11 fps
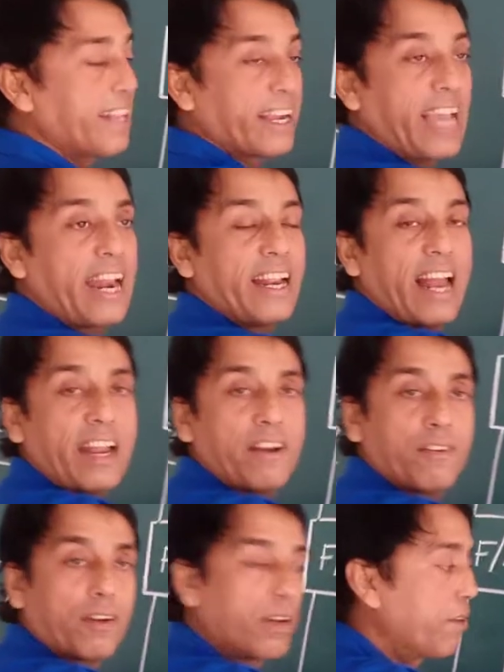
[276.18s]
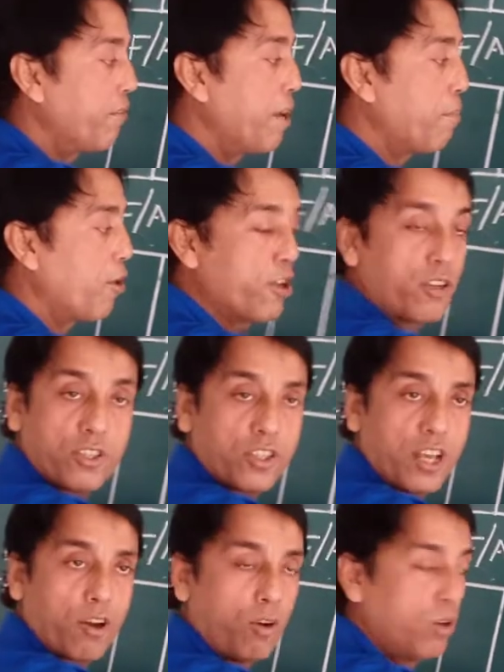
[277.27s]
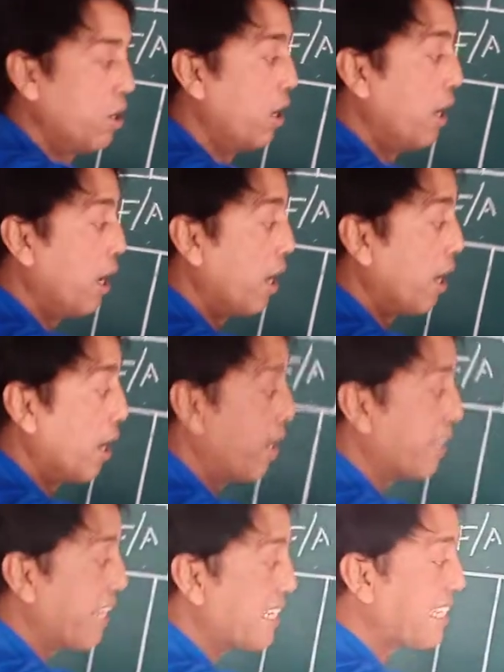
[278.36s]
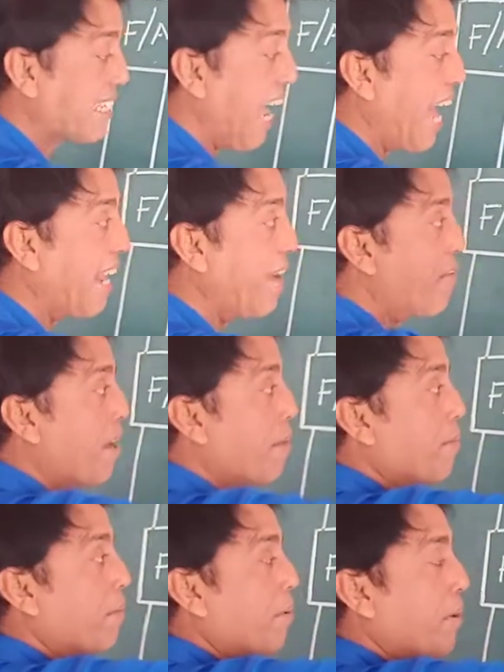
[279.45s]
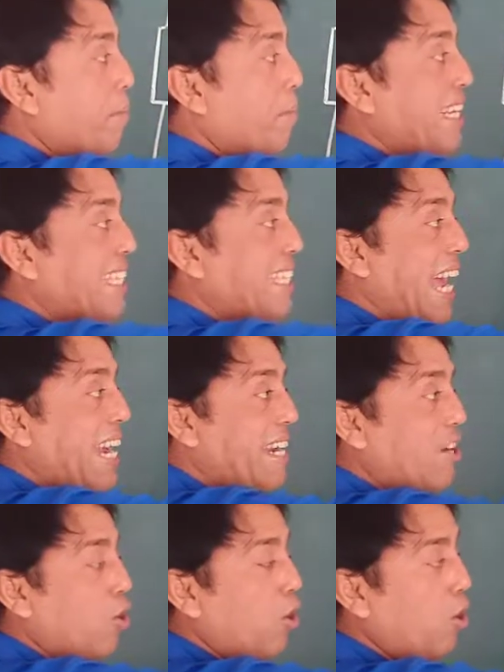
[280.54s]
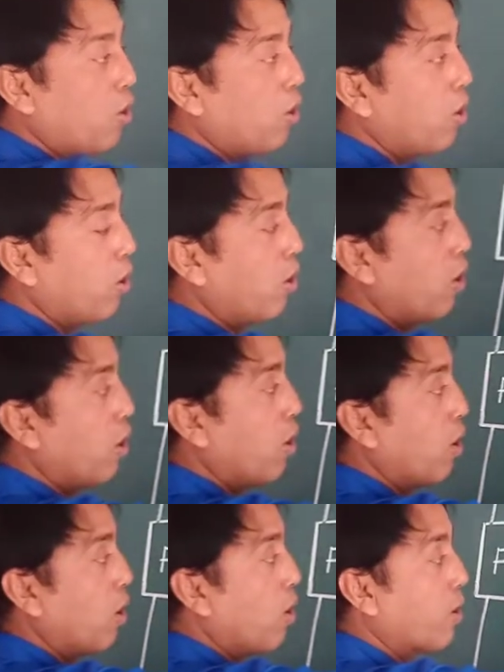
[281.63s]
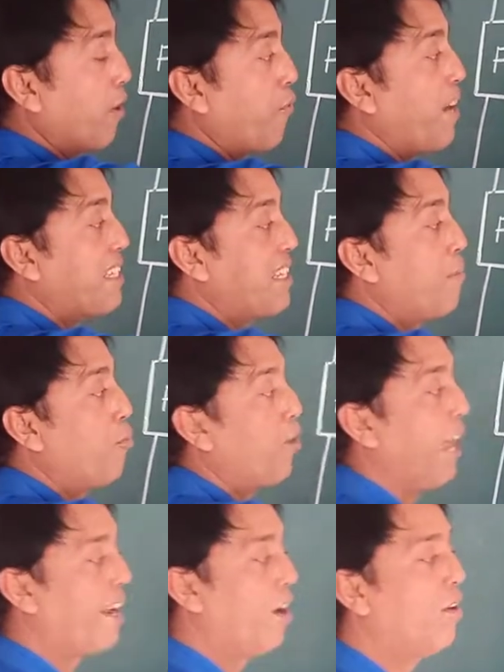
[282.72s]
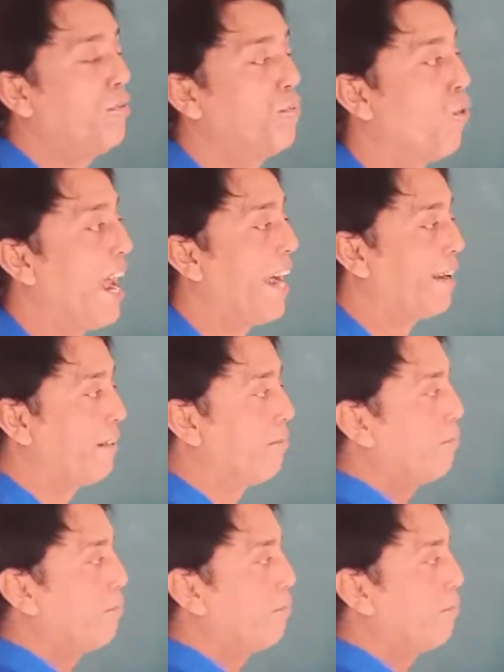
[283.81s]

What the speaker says: the carry line will produce 0. This carry will be sent to the first input line of full adder.